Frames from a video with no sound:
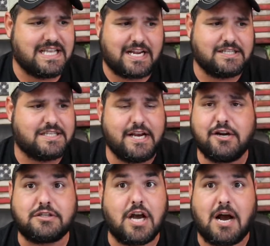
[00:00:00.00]
they
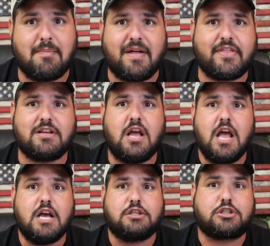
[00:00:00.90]
continue to talk about the
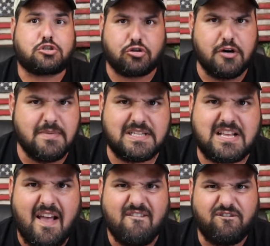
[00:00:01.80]

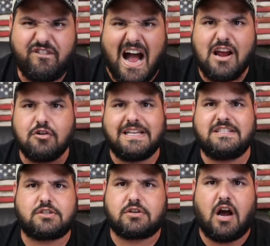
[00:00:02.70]
extremist violent